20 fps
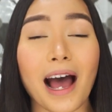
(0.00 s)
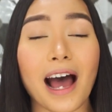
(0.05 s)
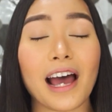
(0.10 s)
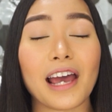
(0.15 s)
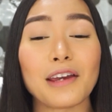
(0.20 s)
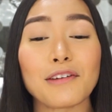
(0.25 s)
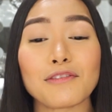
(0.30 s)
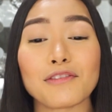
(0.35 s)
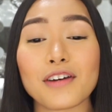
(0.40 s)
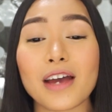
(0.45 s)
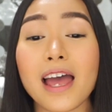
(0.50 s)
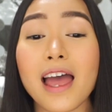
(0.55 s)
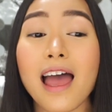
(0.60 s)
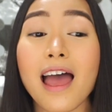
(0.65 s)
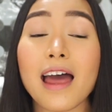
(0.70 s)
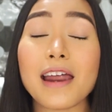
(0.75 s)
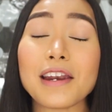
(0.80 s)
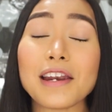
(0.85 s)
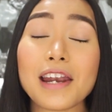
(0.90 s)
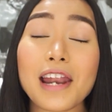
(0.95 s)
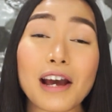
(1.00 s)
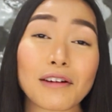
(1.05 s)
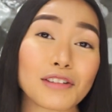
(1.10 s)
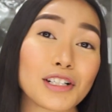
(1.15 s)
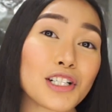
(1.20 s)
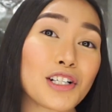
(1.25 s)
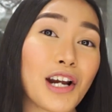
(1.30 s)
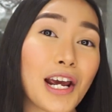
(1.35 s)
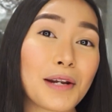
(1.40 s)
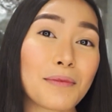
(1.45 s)
I've
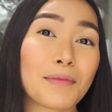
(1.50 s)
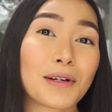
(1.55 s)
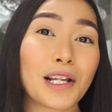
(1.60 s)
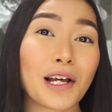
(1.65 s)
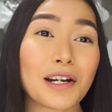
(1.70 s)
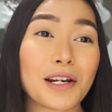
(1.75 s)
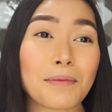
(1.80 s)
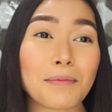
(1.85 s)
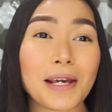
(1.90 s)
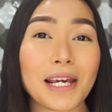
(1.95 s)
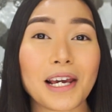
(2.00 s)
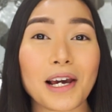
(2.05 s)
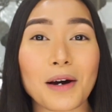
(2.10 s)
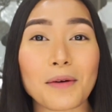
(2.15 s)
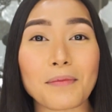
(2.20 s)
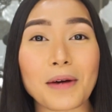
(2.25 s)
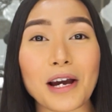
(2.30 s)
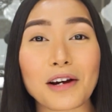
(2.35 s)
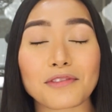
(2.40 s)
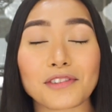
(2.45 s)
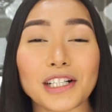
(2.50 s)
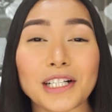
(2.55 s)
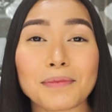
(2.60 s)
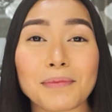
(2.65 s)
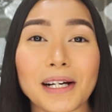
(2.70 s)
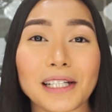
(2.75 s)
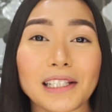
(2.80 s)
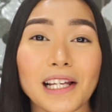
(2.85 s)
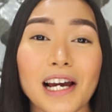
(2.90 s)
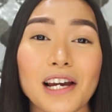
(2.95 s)
never tried Milani makeup ever in
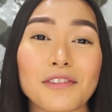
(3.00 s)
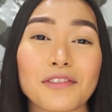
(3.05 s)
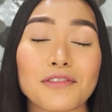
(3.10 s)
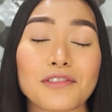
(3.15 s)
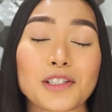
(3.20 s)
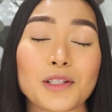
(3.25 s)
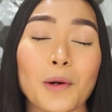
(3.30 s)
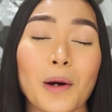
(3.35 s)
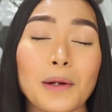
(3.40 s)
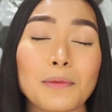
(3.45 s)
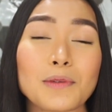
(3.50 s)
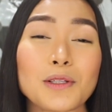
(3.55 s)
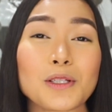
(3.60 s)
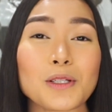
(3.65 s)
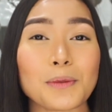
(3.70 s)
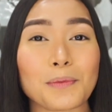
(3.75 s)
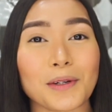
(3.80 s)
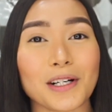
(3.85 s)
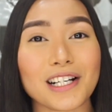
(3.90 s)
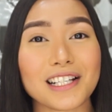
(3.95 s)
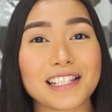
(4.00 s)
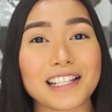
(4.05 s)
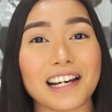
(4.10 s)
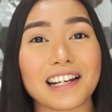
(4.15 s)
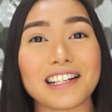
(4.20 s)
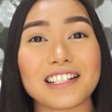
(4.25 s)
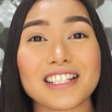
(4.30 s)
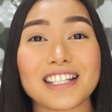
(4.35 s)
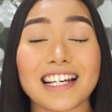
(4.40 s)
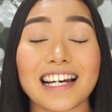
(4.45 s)
my life, so I'm super
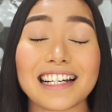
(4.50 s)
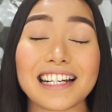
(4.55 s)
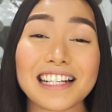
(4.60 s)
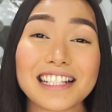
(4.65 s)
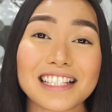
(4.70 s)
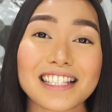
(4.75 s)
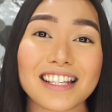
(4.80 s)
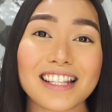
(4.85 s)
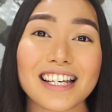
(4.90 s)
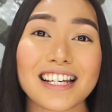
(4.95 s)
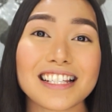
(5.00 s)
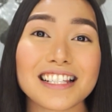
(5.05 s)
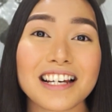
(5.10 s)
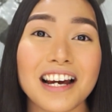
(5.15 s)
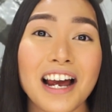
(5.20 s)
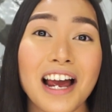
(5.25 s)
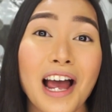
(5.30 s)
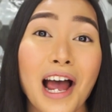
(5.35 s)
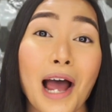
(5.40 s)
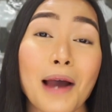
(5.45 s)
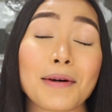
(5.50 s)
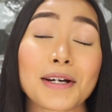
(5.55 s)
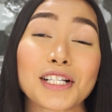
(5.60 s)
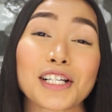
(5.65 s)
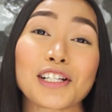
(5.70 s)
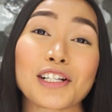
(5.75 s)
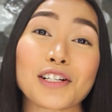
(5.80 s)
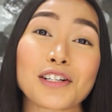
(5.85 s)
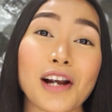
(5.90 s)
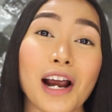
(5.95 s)
excited to get into this. I'm
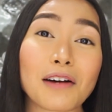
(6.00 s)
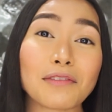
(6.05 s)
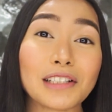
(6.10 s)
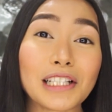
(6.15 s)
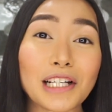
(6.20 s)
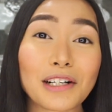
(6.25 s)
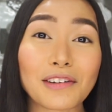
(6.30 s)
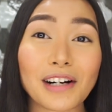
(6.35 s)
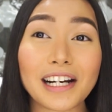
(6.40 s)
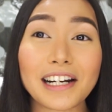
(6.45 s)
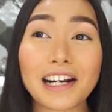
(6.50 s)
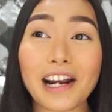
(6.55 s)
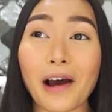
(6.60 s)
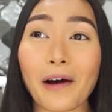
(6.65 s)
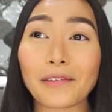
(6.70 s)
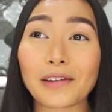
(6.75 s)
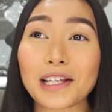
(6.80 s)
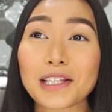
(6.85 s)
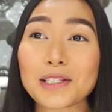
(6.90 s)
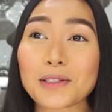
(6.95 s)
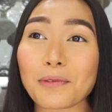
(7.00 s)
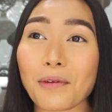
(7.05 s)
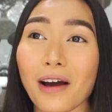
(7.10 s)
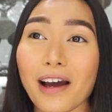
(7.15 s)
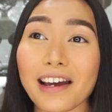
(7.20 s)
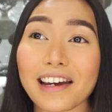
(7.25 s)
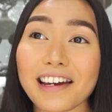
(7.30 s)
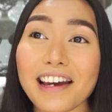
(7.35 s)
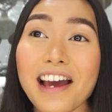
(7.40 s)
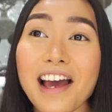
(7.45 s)
actually traveling right now, that's
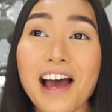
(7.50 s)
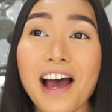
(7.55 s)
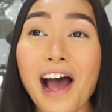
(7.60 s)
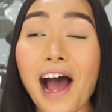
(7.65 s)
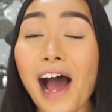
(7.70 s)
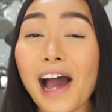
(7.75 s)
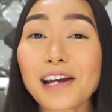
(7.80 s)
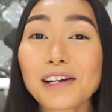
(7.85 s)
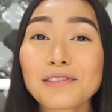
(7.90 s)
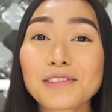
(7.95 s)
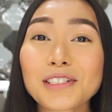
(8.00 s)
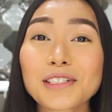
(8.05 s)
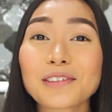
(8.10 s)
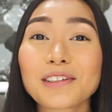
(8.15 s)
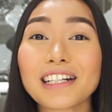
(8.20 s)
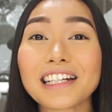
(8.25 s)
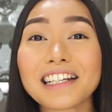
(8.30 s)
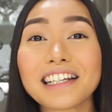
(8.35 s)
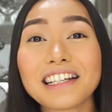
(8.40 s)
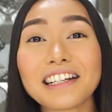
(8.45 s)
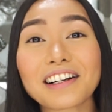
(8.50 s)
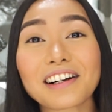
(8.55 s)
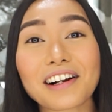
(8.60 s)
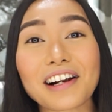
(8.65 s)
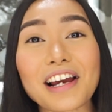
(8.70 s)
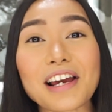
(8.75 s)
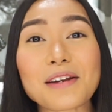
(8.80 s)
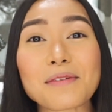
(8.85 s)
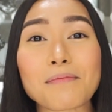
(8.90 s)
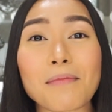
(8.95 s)
why I am shooting here
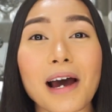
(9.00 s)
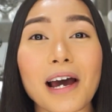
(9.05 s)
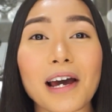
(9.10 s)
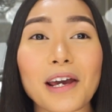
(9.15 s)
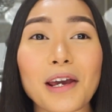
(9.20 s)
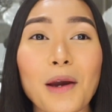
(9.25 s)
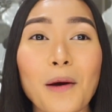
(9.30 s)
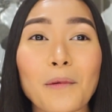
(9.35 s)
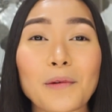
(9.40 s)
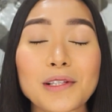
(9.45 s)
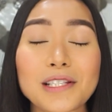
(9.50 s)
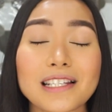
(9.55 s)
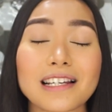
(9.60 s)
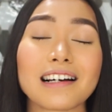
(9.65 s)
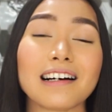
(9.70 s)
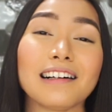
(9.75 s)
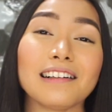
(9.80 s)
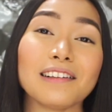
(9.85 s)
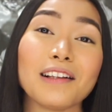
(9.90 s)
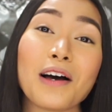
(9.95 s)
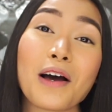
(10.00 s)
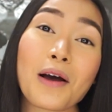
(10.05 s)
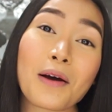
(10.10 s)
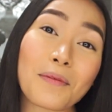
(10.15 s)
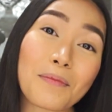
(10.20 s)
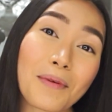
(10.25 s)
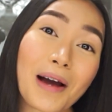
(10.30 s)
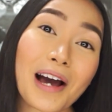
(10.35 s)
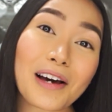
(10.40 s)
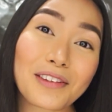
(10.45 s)
in my hotel
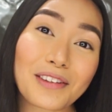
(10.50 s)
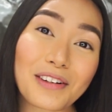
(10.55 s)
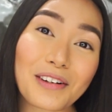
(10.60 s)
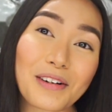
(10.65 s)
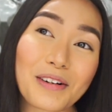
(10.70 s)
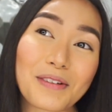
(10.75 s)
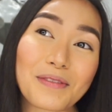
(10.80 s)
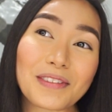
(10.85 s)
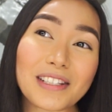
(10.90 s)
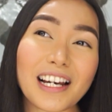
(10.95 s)
bathroom.